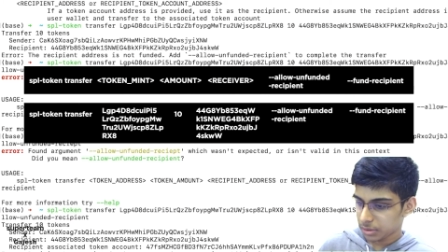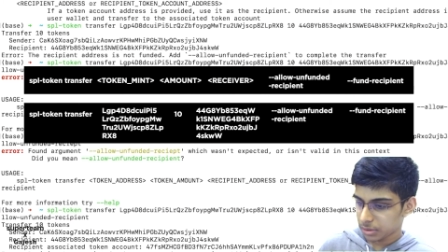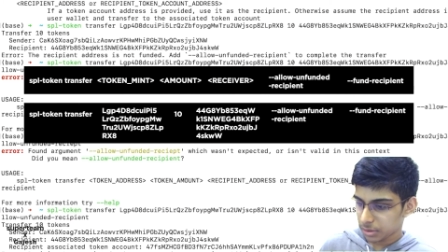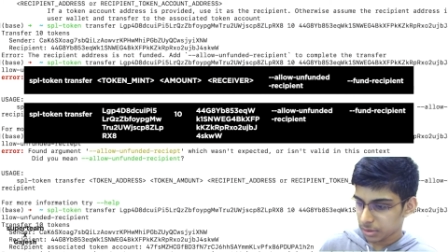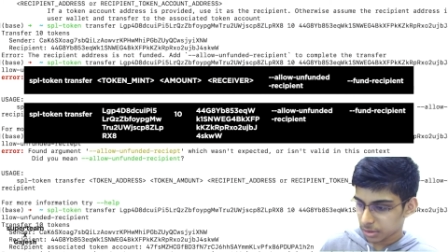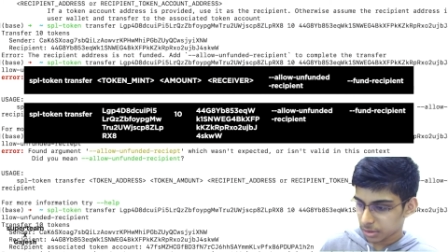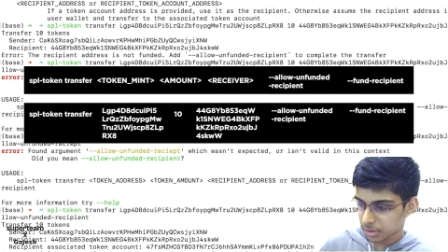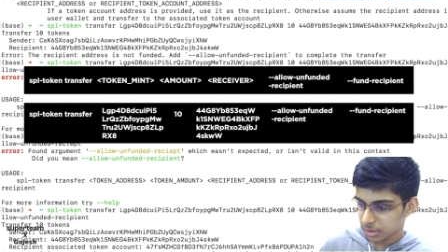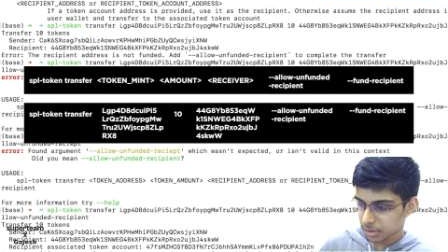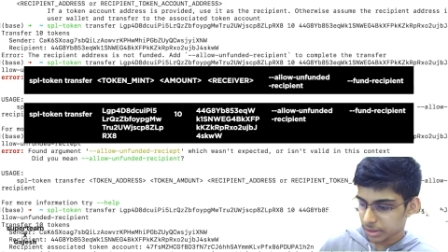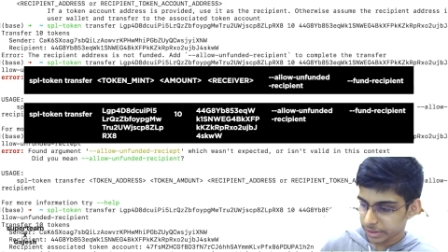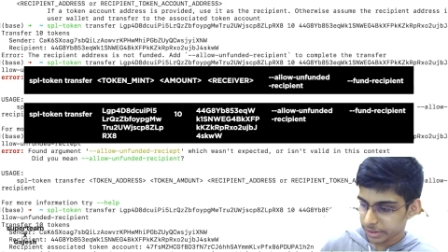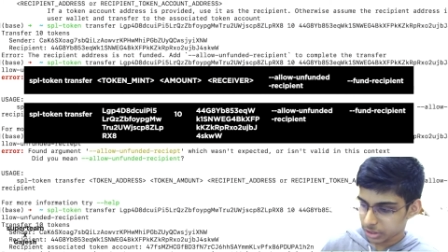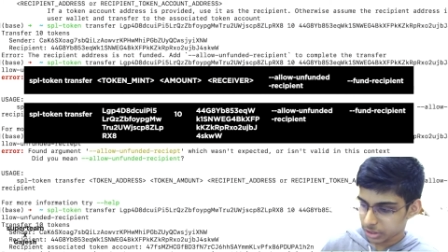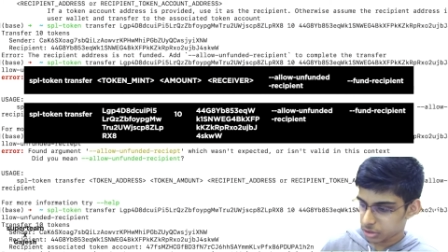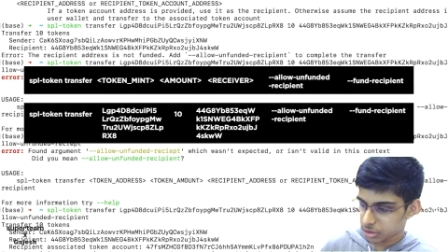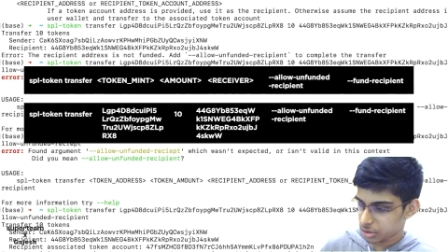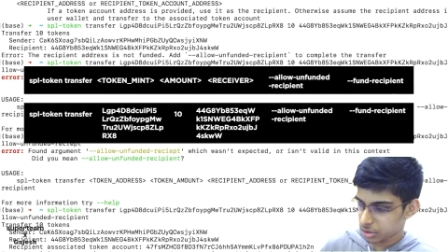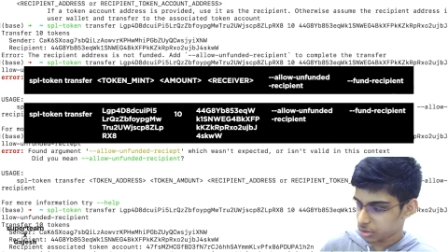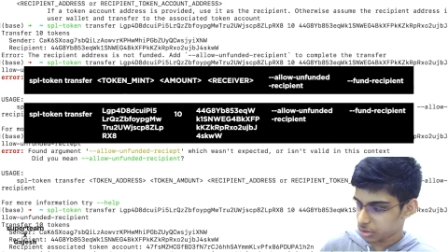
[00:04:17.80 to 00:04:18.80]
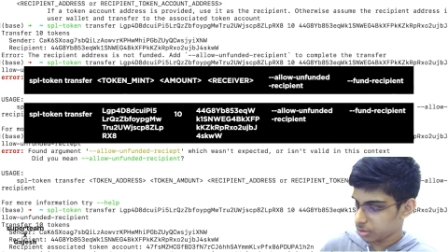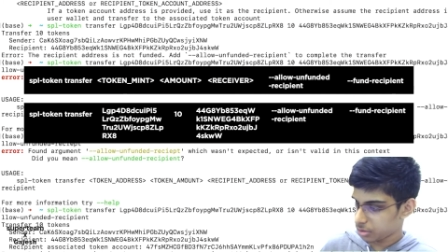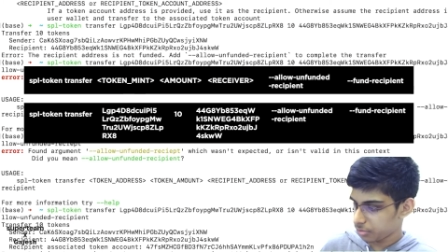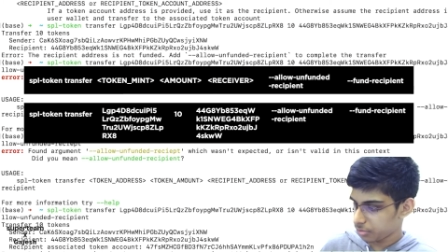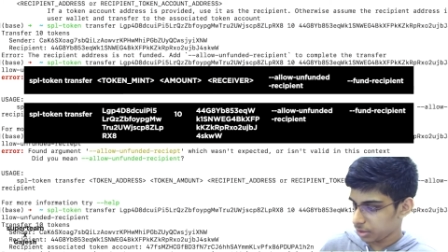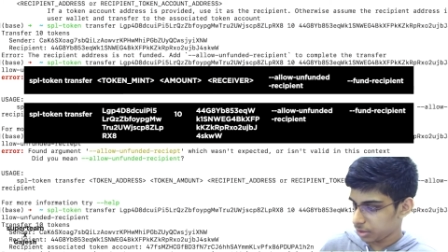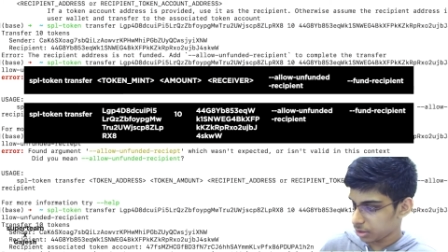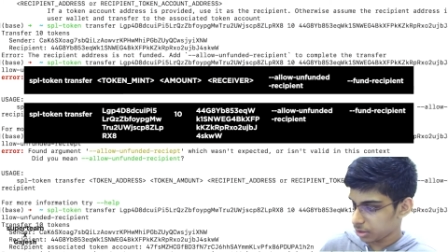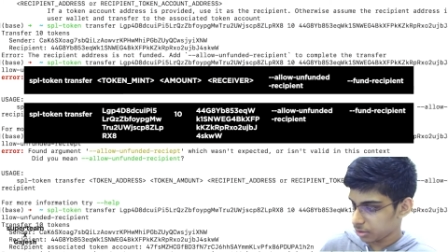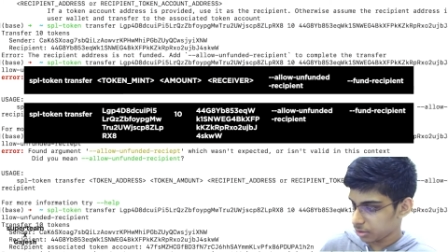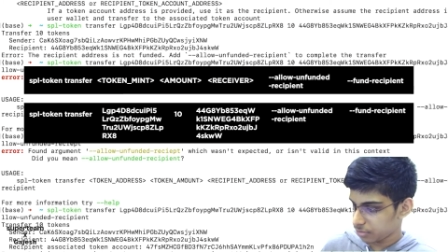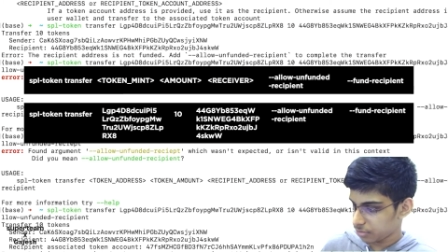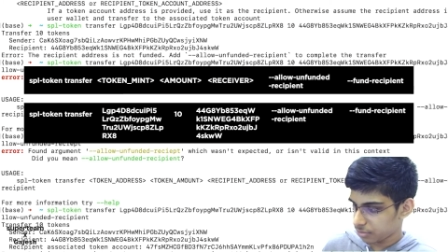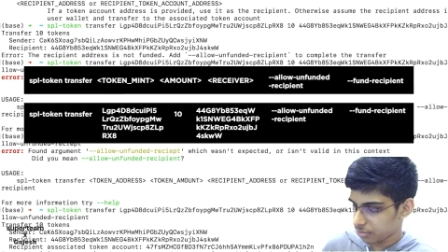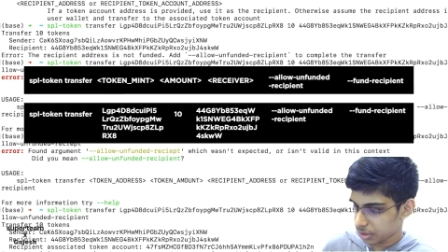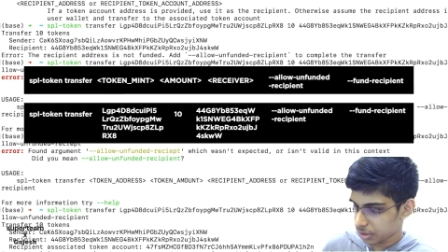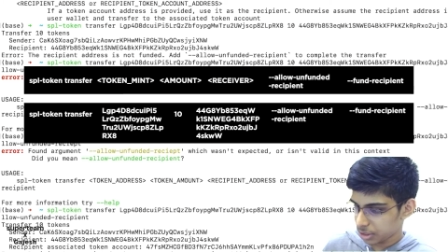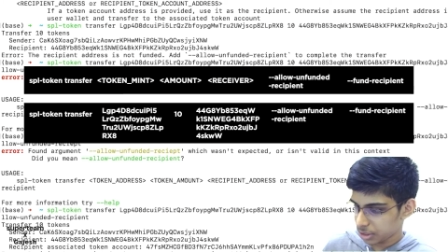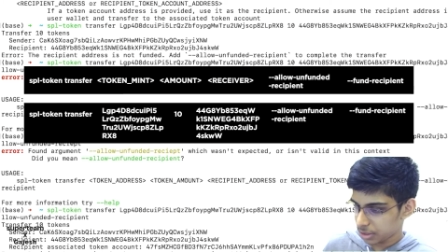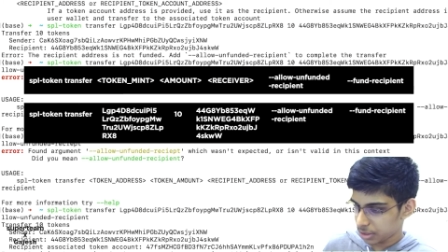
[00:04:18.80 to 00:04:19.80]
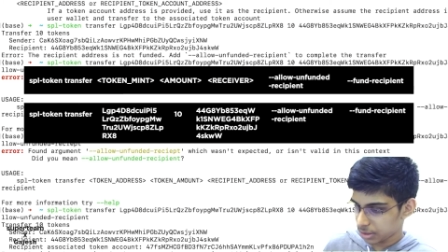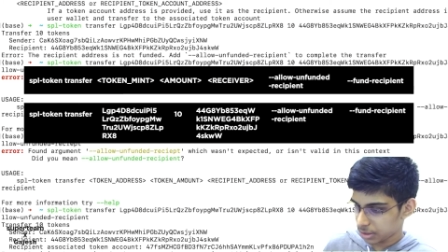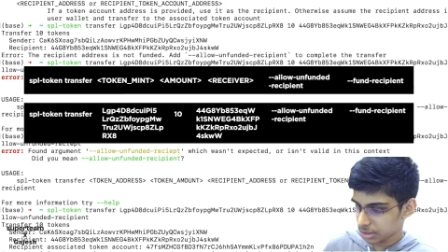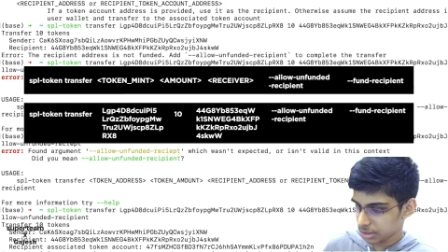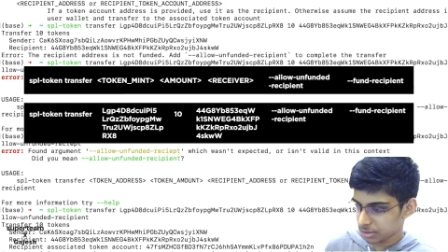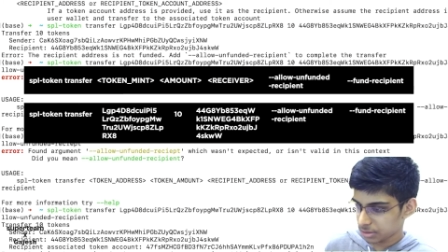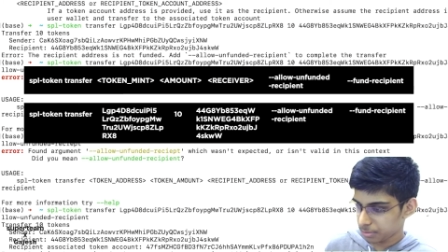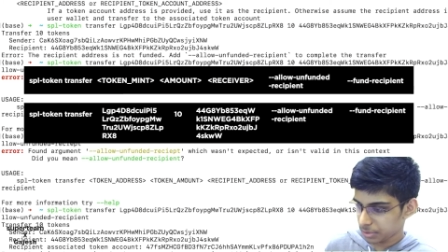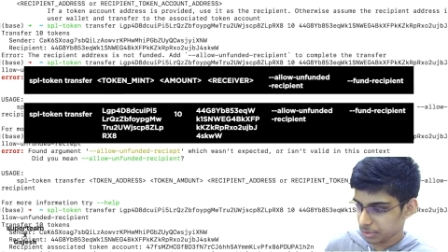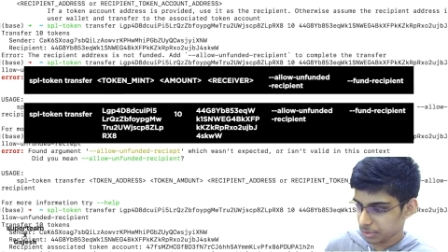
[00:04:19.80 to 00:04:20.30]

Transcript: next we'll fund recipient.